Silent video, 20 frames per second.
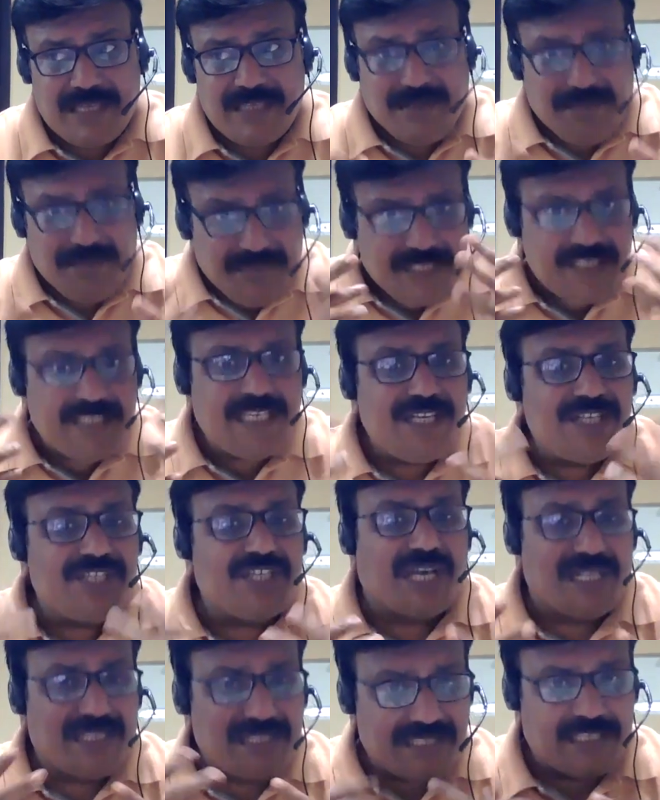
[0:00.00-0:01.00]
a missing
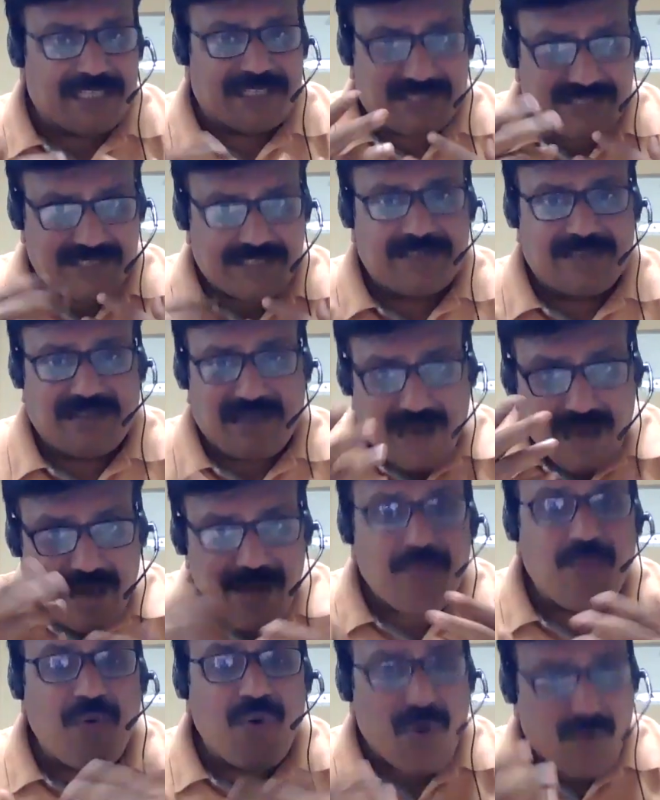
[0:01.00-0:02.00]
chances
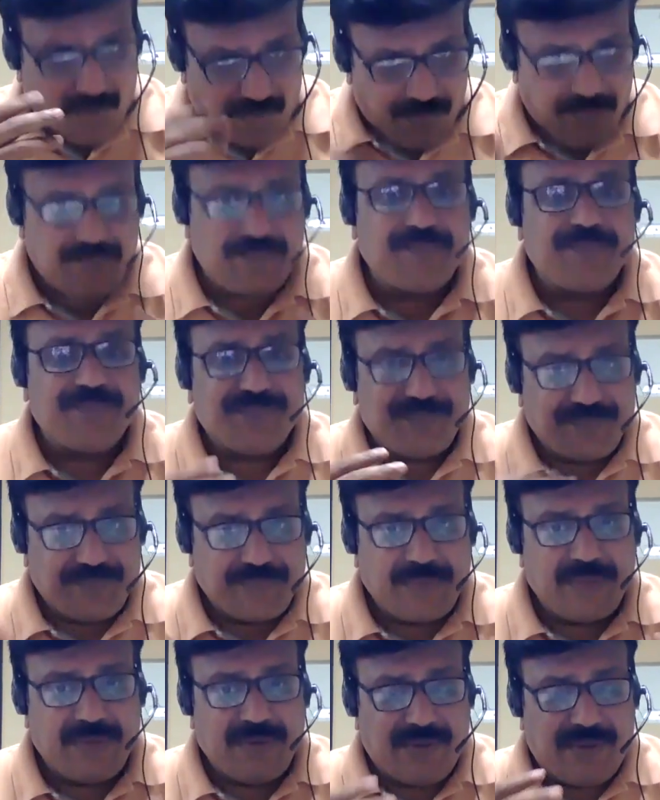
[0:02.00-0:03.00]
are more.
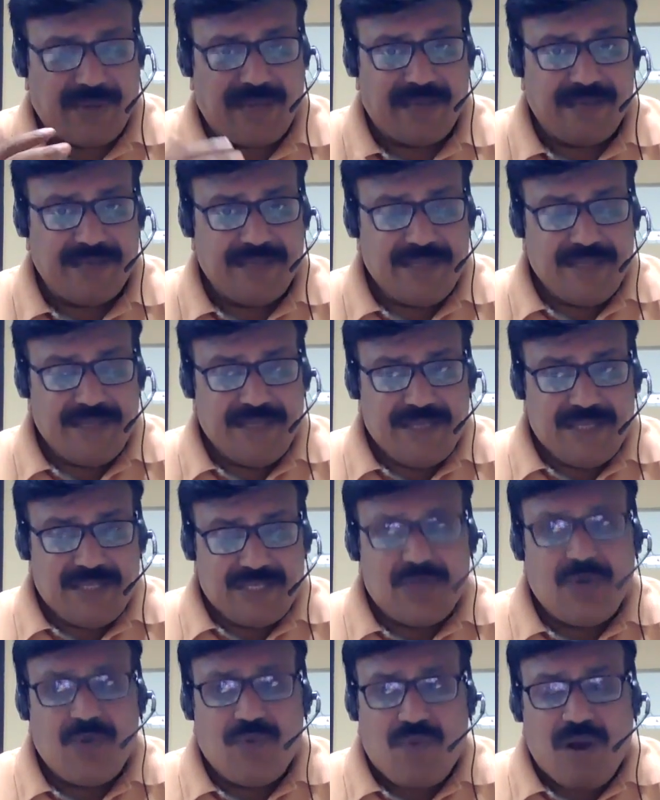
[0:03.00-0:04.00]
Okay,
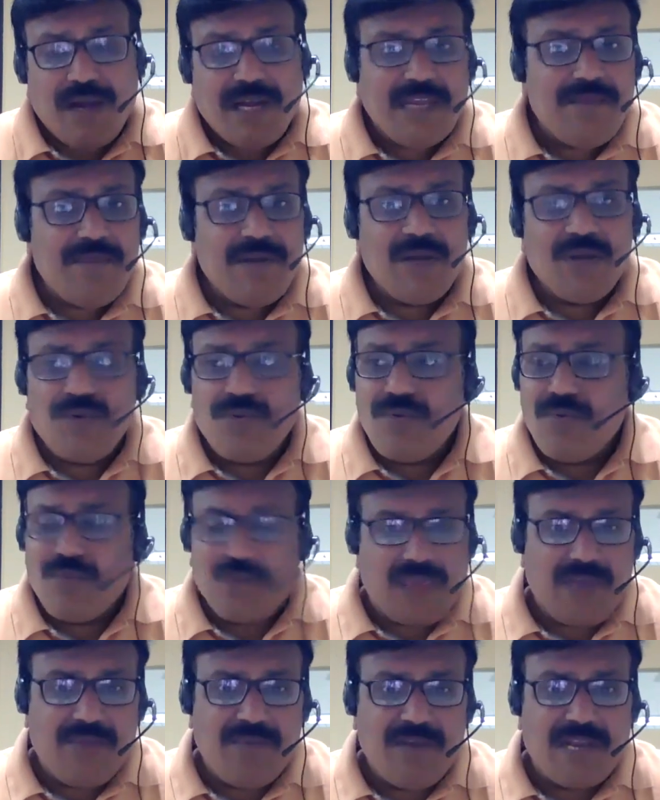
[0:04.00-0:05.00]
so what he will do,
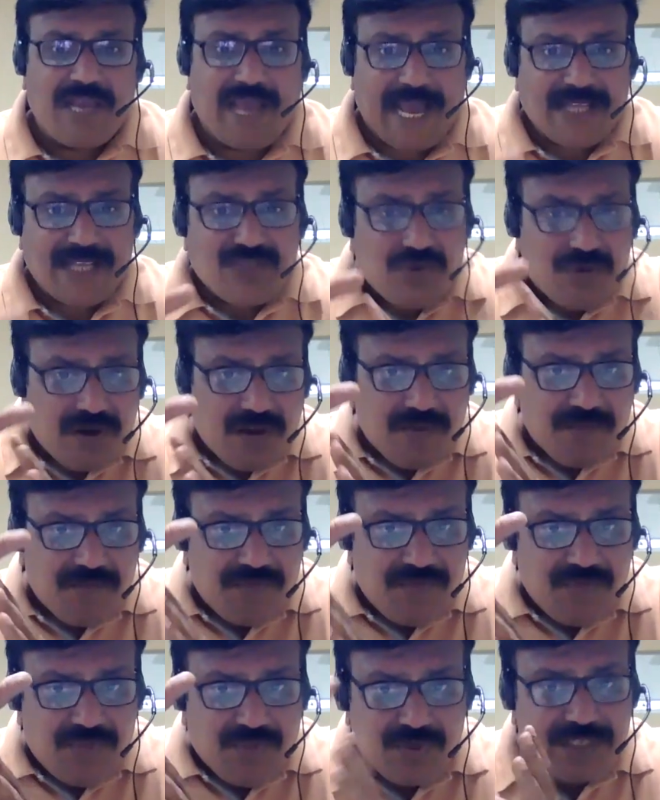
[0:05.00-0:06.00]
he will catch hold of
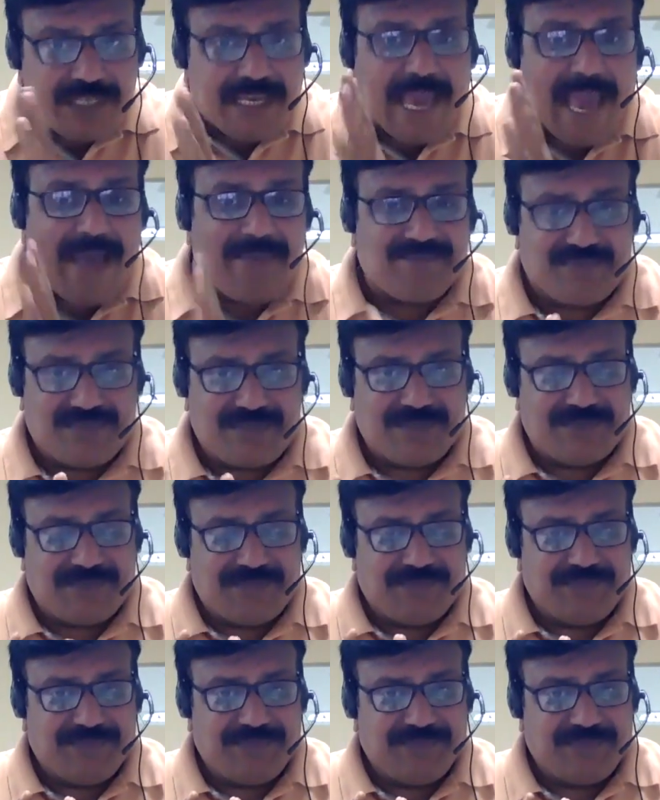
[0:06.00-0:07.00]
those gaps
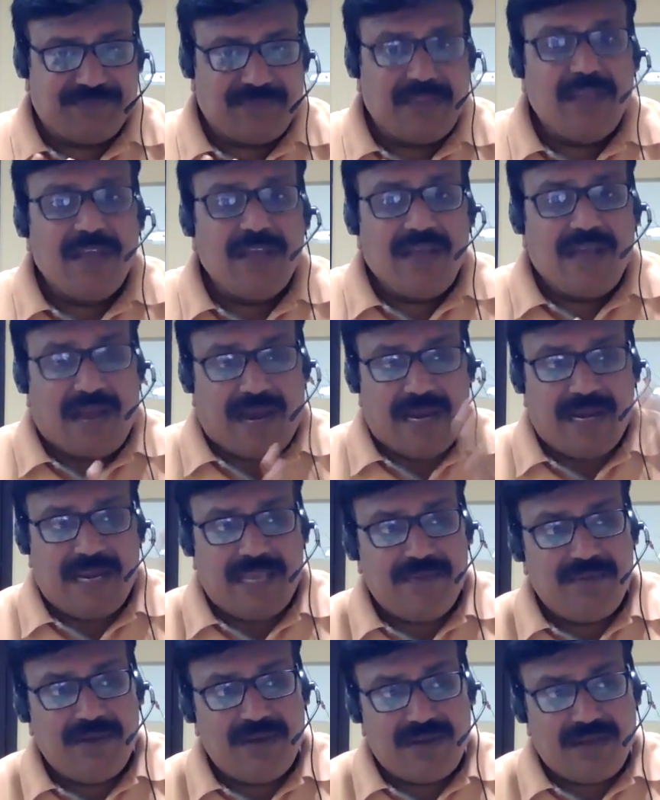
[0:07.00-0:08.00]
and
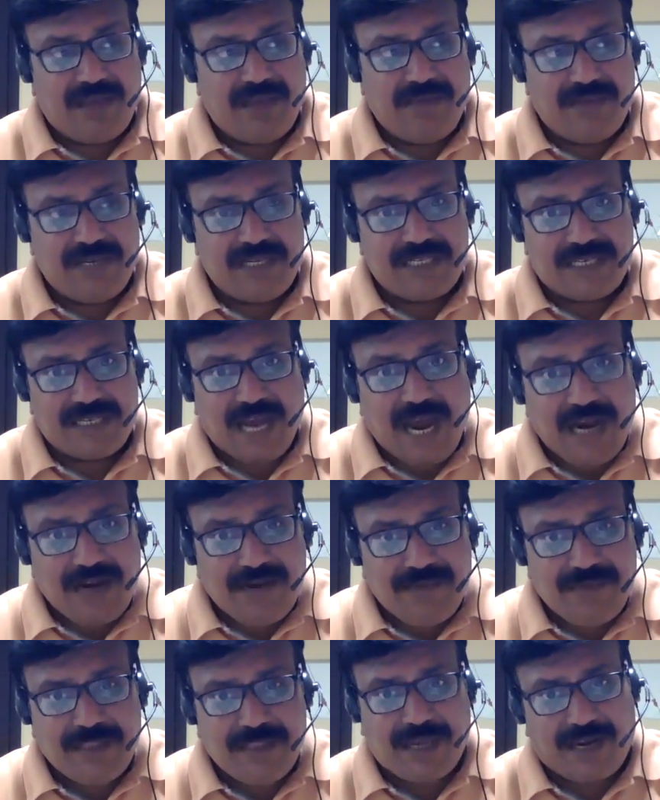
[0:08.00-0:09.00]
he will start
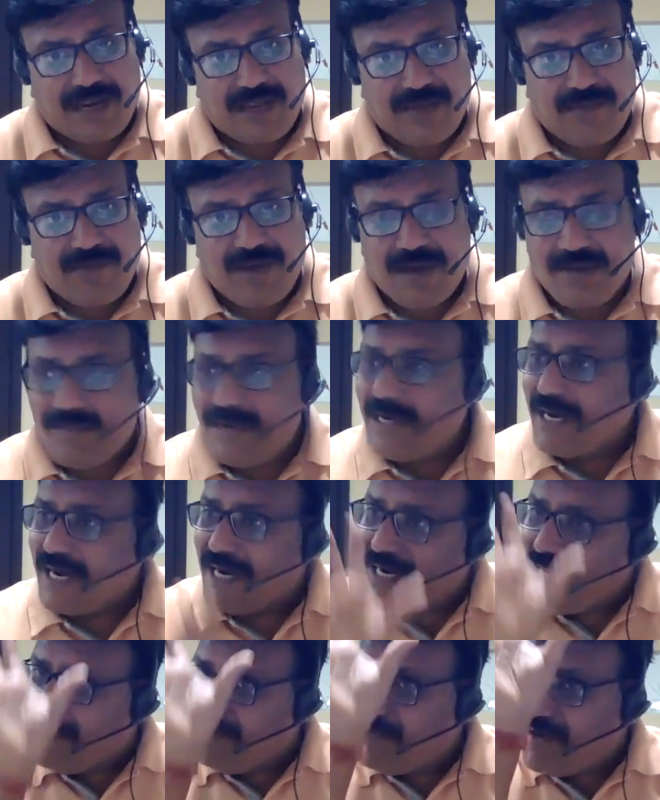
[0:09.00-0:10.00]
with a requirement
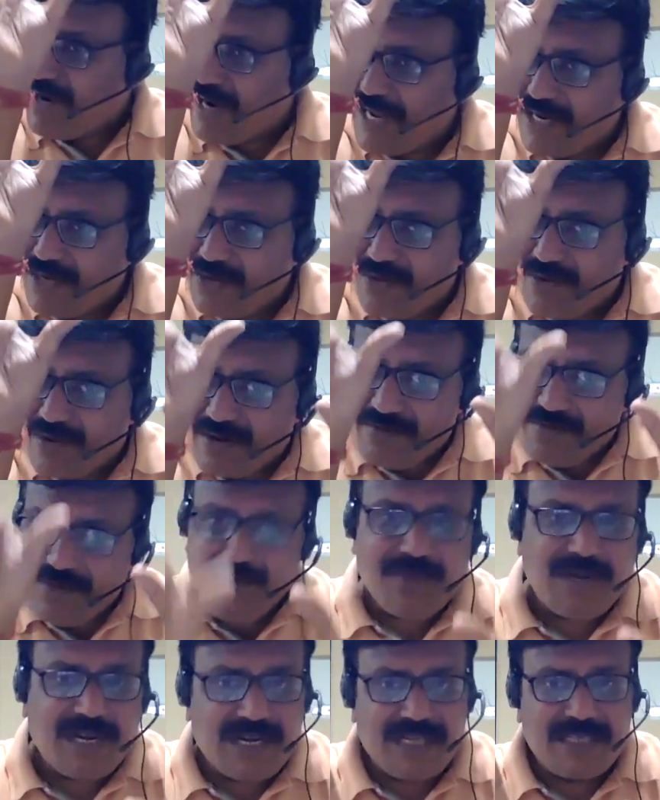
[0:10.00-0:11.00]
and he would like to review
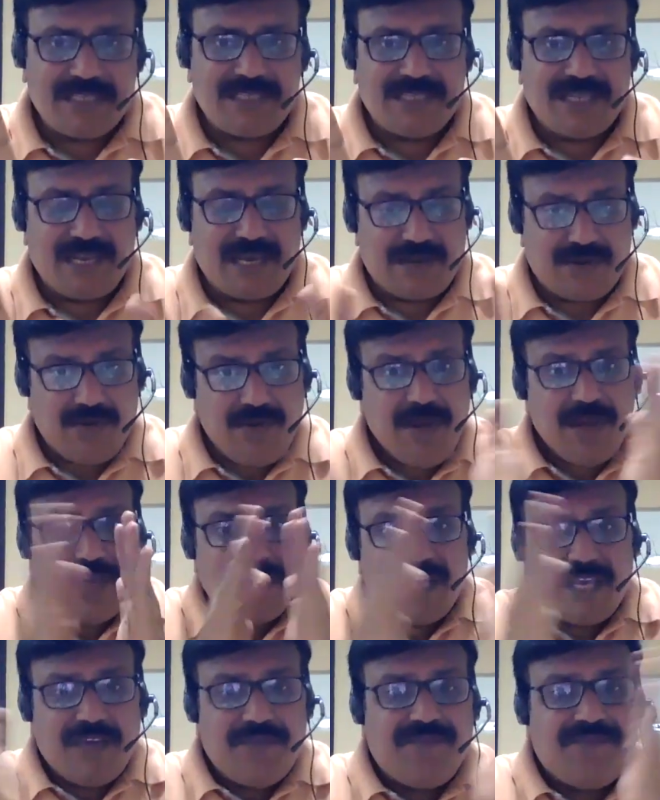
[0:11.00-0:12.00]
my test scenario.
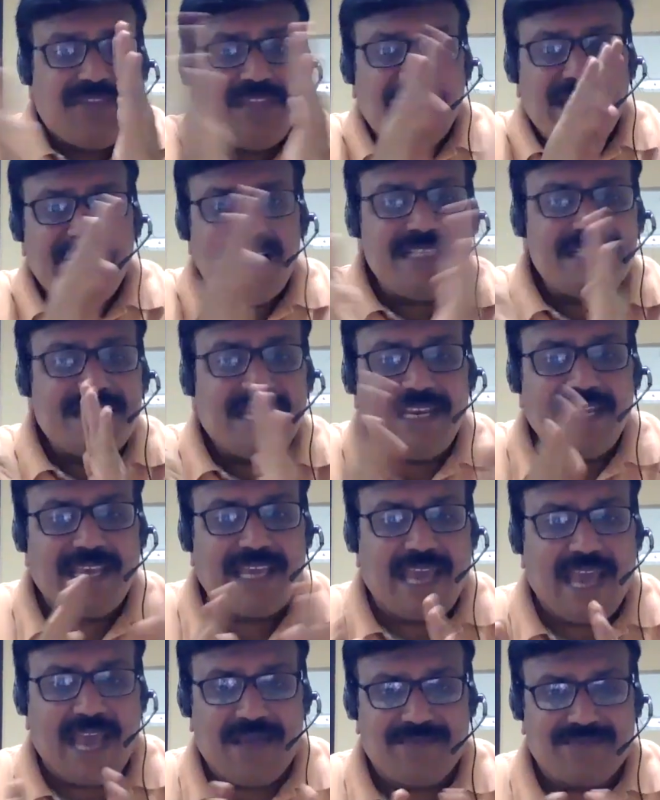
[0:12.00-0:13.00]
If there is any
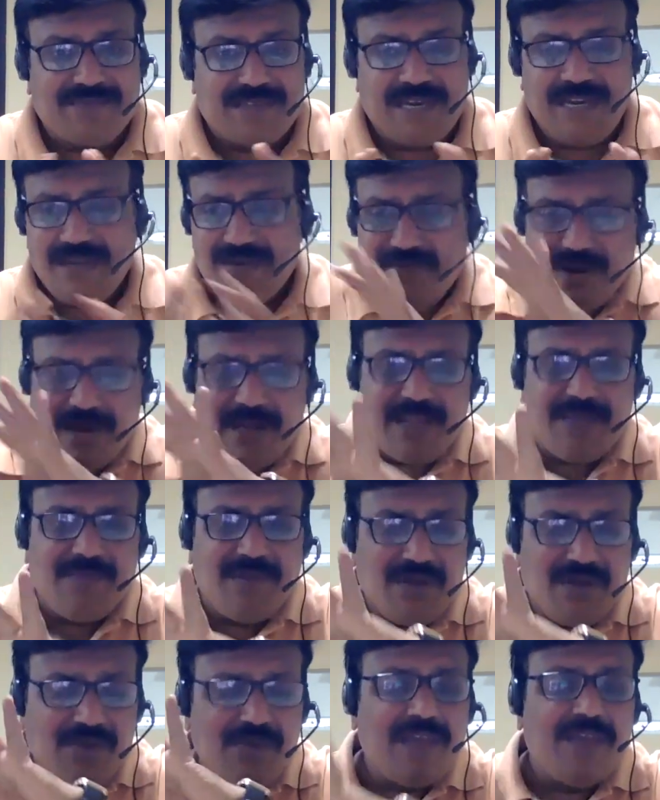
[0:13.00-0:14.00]
gaps, right, what he
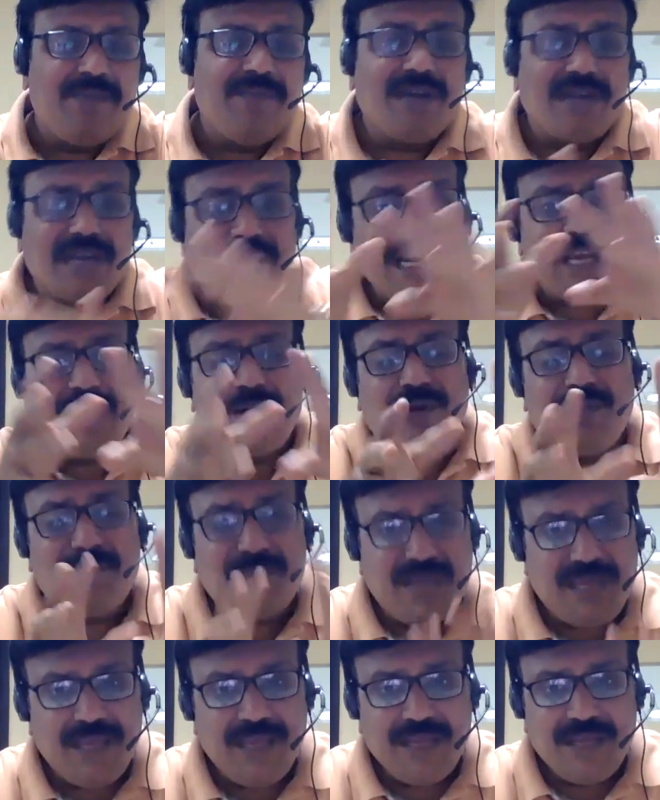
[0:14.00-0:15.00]
will do, he will tell it to
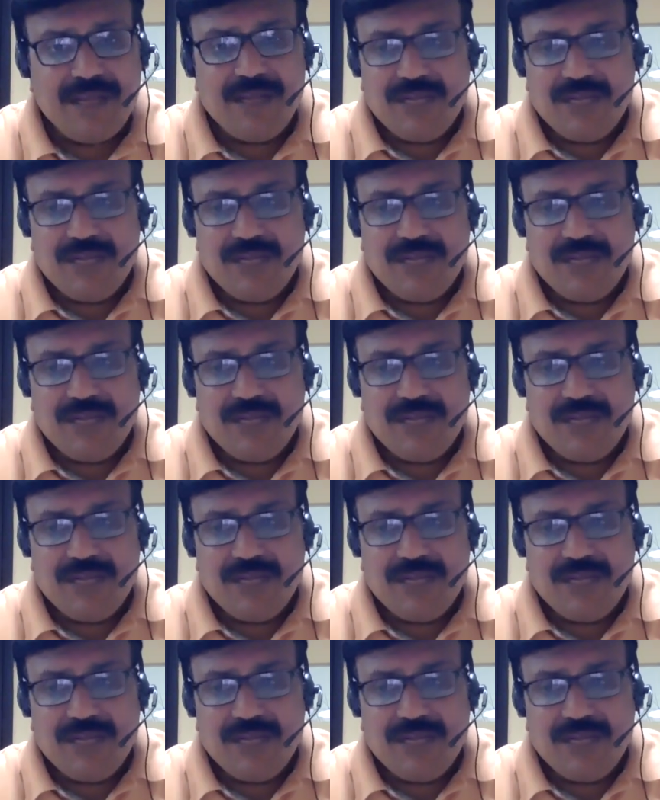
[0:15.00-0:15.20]
me